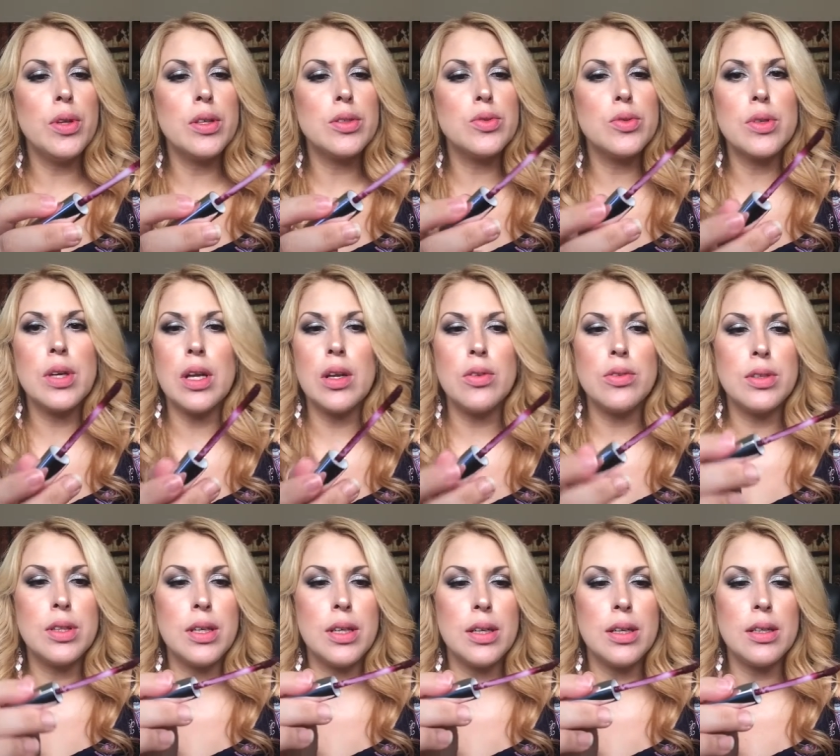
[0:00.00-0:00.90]
that took a lot
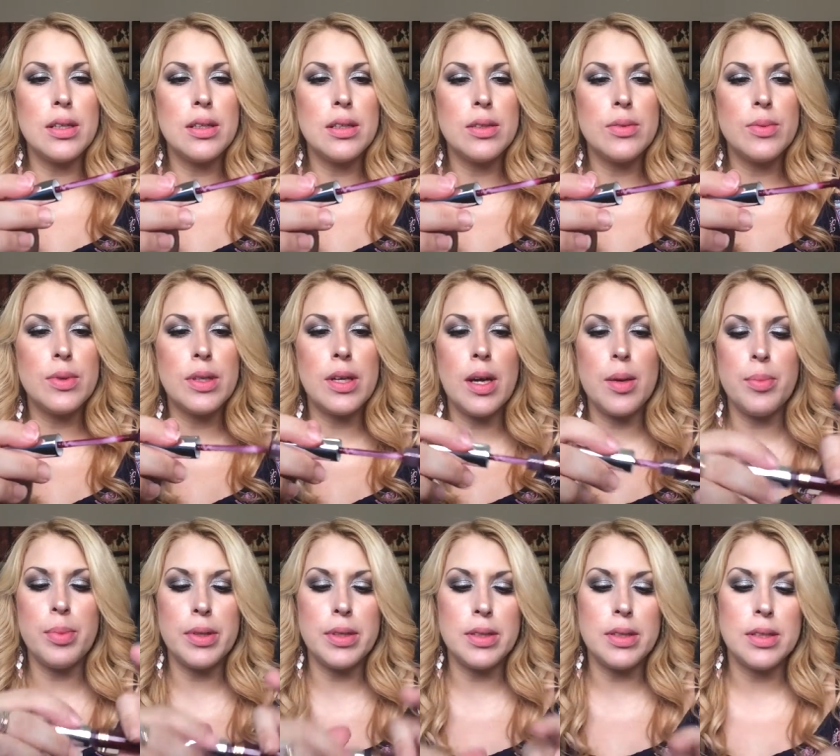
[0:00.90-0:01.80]
here. What
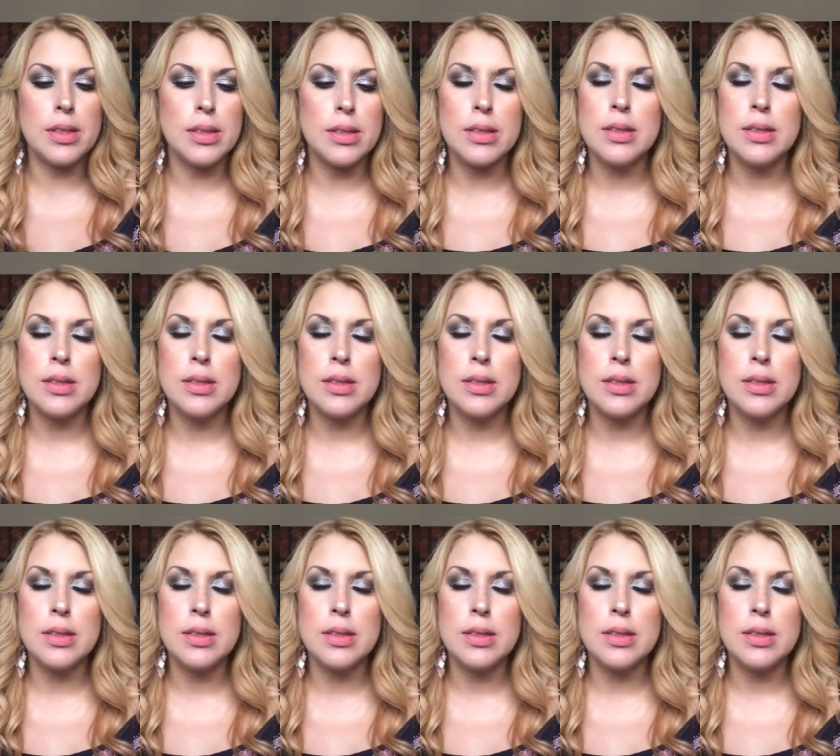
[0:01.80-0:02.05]
happened?